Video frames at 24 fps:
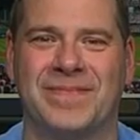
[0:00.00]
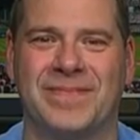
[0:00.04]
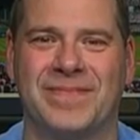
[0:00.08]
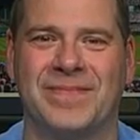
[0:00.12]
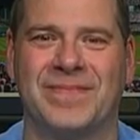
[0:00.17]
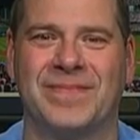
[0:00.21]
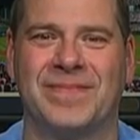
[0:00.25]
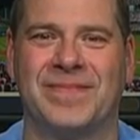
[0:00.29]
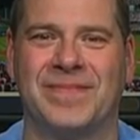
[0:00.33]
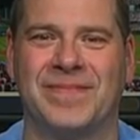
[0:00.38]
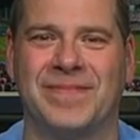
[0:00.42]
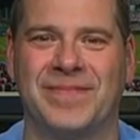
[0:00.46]

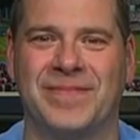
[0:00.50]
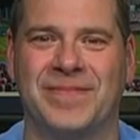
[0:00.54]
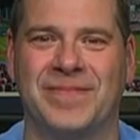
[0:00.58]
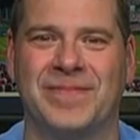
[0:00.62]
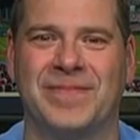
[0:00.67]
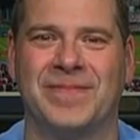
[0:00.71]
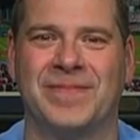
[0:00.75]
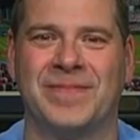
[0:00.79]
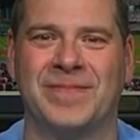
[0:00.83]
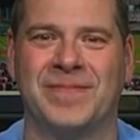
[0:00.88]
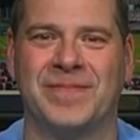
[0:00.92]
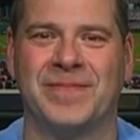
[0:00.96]

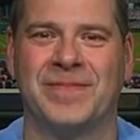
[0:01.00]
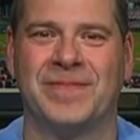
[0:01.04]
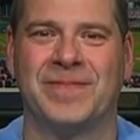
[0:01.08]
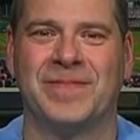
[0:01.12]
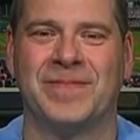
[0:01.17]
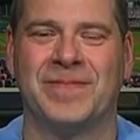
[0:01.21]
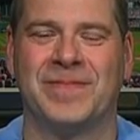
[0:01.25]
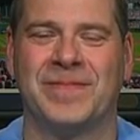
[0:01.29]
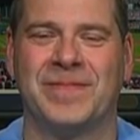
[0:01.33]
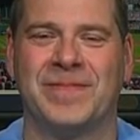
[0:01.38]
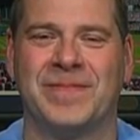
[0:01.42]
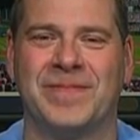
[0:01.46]

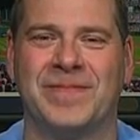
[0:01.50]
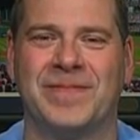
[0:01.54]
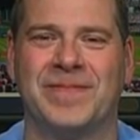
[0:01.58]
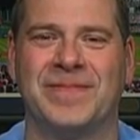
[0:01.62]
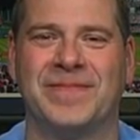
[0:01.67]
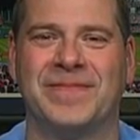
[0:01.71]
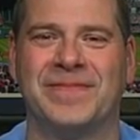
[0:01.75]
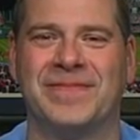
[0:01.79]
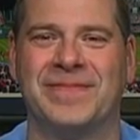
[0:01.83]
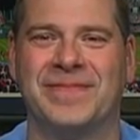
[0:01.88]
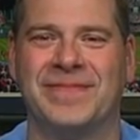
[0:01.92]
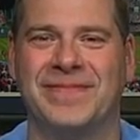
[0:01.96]

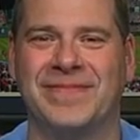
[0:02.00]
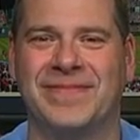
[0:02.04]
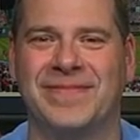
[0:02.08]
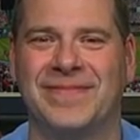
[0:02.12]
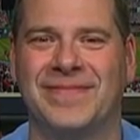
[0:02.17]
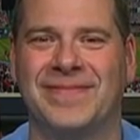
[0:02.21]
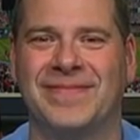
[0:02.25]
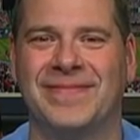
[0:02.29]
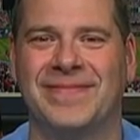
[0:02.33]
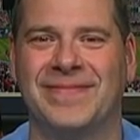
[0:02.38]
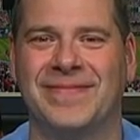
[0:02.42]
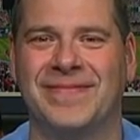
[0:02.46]

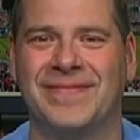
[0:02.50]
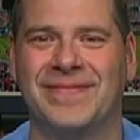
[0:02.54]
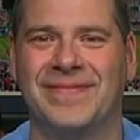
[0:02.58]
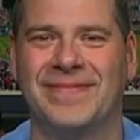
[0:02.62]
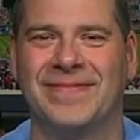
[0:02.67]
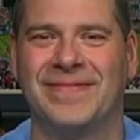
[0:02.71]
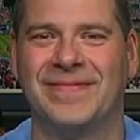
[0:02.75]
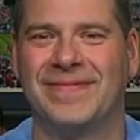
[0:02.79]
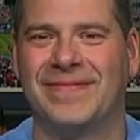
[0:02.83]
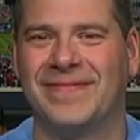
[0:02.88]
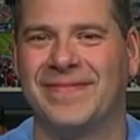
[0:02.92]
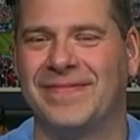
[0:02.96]

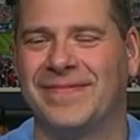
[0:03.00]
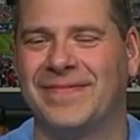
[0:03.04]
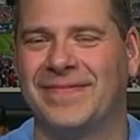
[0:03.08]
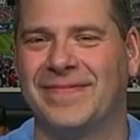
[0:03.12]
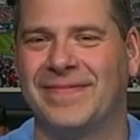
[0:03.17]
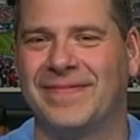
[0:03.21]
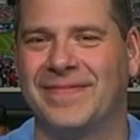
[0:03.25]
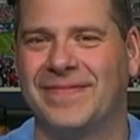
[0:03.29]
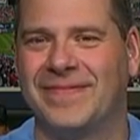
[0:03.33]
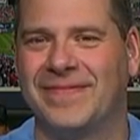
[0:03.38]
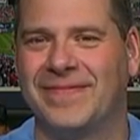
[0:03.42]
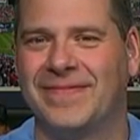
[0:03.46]

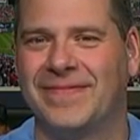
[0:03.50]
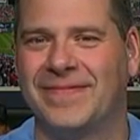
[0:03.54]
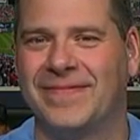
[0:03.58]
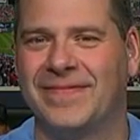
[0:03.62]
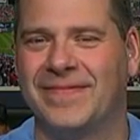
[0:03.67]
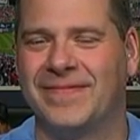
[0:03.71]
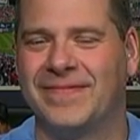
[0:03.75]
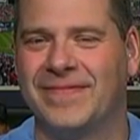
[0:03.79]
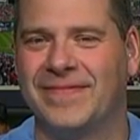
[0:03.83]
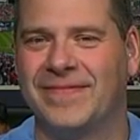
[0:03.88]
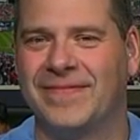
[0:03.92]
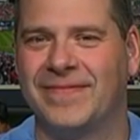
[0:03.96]

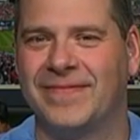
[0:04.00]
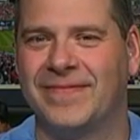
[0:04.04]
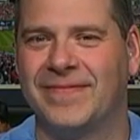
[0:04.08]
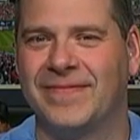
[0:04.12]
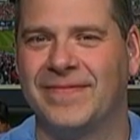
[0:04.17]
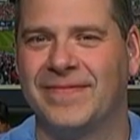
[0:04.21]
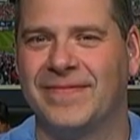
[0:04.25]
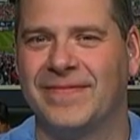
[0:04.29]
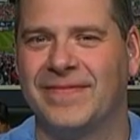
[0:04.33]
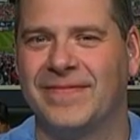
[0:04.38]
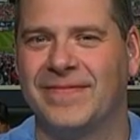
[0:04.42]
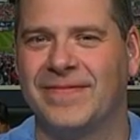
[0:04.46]

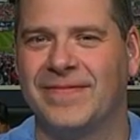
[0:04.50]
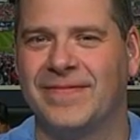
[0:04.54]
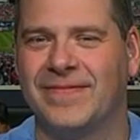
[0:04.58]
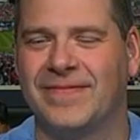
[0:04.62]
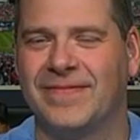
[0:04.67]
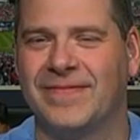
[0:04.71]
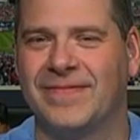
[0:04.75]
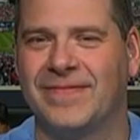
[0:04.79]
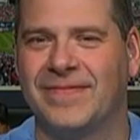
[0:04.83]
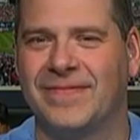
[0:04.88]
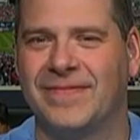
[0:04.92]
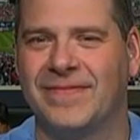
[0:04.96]

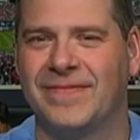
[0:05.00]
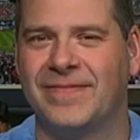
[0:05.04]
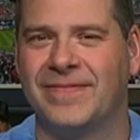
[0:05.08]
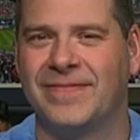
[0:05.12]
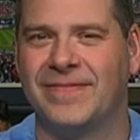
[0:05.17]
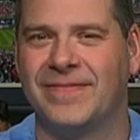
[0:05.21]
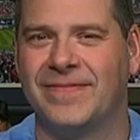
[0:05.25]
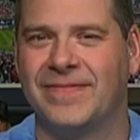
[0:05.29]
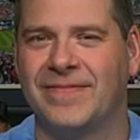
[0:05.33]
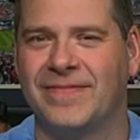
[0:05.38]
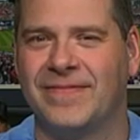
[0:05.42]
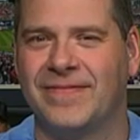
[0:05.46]

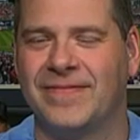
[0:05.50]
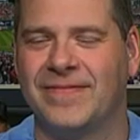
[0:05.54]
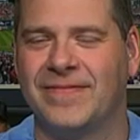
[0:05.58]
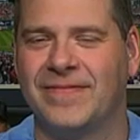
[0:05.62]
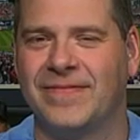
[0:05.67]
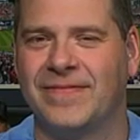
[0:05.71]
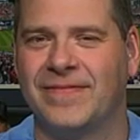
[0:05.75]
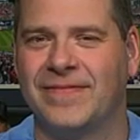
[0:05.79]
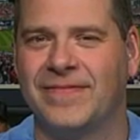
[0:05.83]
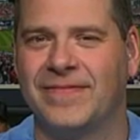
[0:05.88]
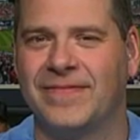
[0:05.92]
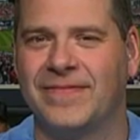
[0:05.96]

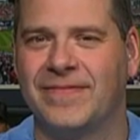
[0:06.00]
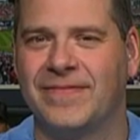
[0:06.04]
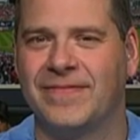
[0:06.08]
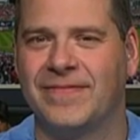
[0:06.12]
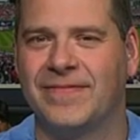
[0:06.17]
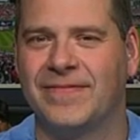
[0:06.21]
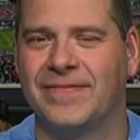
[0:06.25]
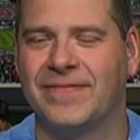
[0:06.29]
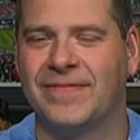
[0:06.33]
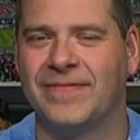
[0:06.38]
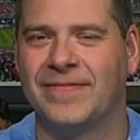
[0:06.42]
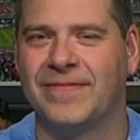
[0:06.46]

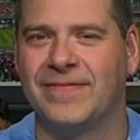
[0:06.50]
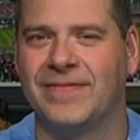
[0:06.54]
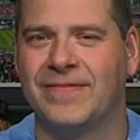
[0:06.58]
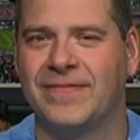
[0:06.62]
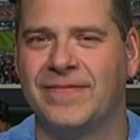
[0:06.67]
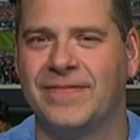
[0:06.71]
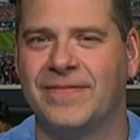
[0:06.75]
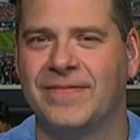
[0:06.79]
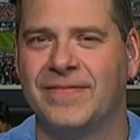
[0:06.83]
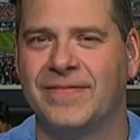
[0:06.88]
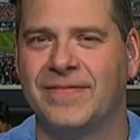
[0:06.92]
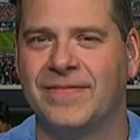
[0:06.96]

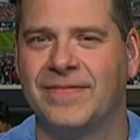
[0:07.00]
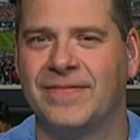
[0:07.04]
[no speech]